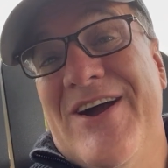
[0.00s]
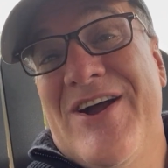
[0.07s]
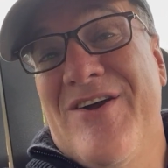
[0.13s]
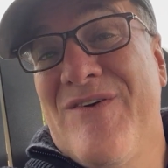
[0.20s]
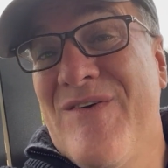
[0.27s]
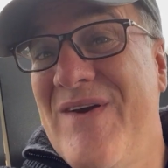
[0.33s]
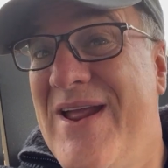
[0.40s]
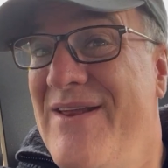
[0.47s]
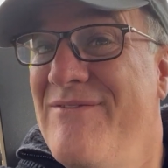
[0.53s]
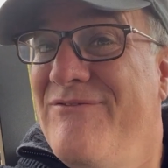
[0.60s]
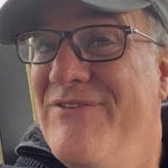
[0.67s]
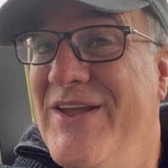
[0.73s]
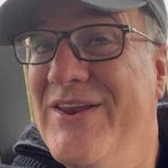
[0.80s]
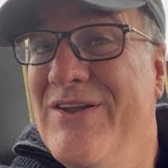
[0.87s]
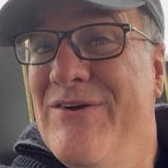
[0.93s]
a
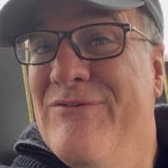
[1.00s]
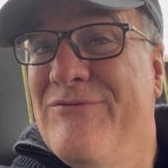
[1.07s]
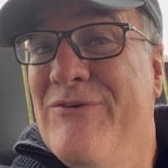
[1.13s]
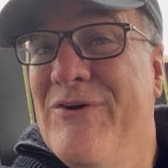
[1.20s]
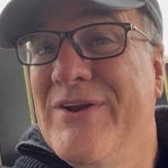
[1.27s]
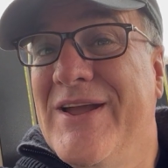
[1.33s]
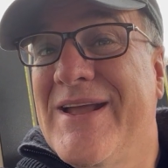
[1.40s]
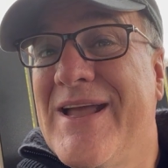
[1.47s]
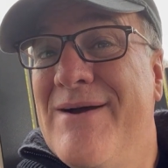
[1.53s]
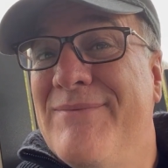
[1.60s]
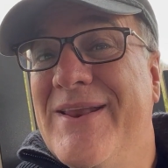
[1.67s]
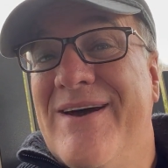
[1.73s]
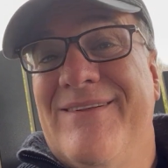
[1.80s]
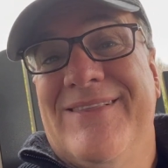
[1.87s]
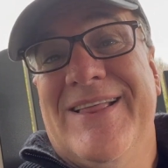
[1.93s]
great video for you
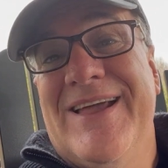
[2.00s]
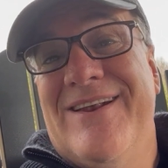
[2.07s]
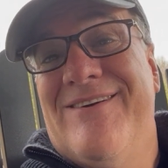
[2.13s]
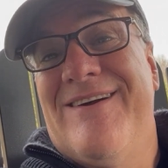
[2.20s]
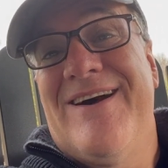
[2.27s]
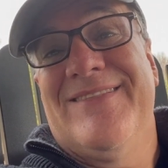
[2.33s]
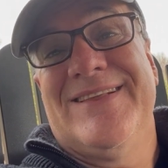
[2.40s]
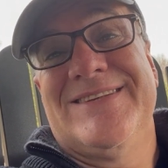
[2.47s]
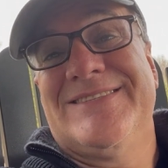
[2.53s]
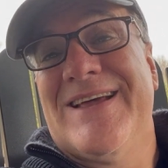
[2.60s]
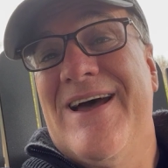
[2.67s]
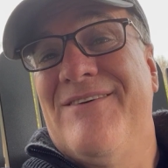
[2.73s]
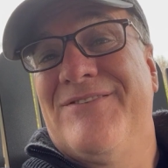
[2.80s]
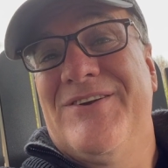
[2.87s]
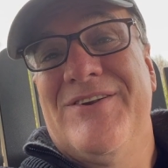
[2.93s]
coming out later on this
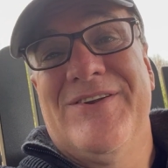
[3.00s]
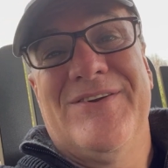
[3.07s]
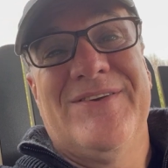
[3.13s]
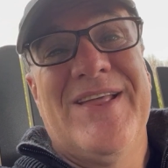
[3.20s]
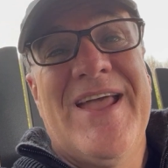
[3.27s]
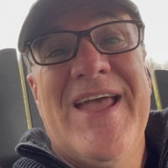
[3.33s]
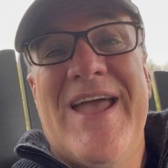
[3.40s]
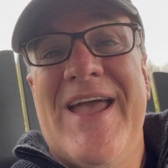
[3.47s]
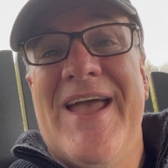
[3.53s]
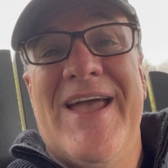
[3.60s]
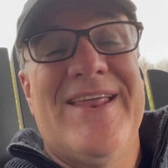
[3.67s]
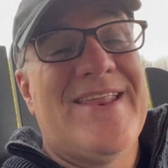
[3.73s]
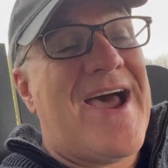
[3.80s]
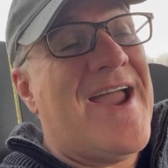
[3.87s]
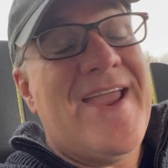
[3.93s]
afternoon.
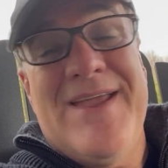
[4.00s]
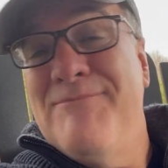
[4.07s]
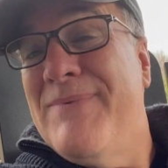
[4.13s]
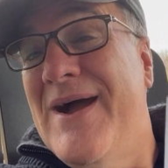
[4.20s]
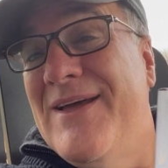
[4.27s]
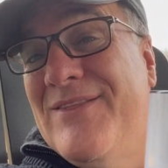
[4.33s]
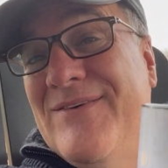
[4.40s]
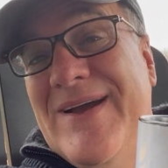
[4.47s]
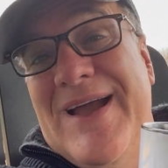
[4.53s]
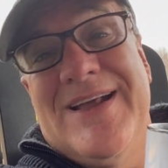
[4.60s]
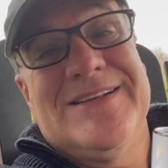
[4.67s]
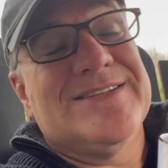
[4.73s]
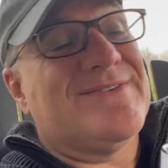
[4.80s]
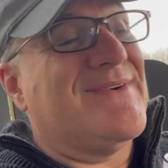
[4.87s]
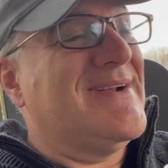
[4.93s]
And hey, by the way,
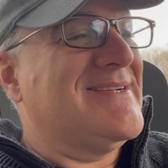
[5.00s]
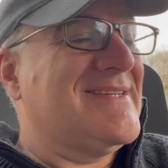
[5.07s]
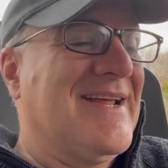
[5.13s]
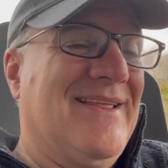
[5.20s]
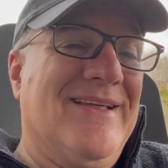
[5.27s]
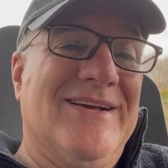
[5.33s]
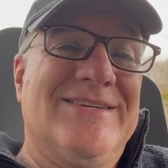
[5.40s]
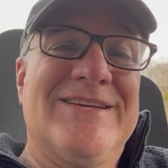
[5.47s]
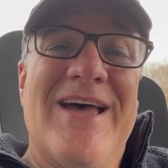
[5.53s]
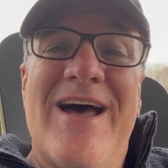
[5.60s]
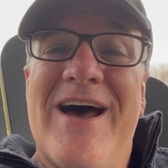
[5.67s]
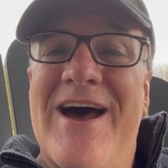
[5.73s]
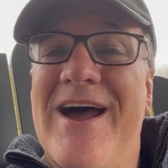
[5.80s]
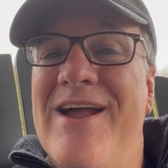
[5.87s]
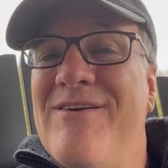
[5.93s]
I just want to say this.
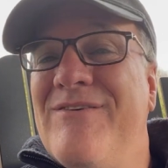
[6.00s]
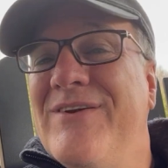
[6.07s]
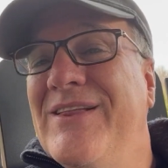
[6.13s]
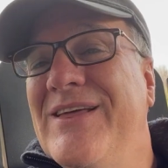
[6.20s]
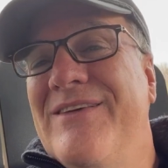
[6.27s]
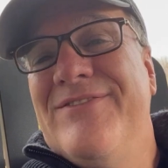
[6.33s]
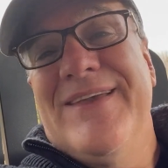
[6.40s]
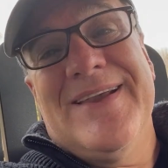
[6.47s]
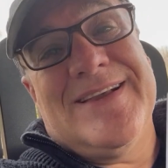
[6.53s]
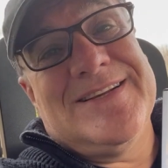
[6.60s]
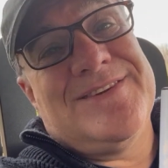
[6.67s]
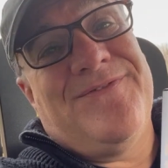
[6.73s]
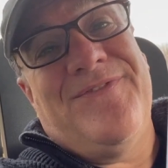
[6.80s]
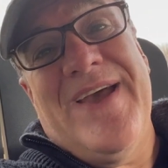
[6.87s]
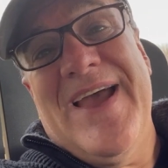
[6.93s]
I really think
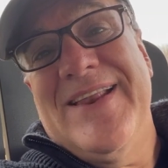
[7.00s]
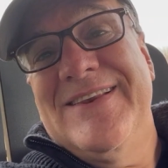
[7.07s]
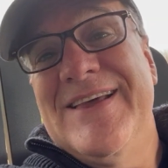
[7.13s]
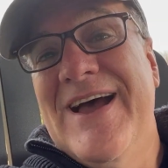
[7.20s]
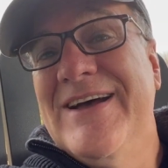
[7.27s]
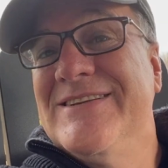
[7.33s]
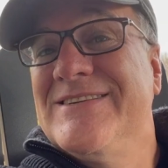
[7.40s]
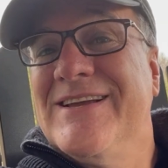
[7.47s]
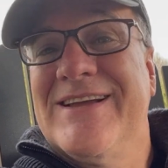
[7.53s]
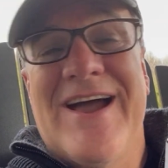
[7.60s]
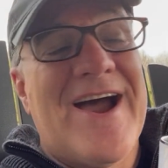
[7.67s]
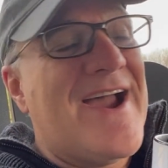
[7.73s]
it's fantastic.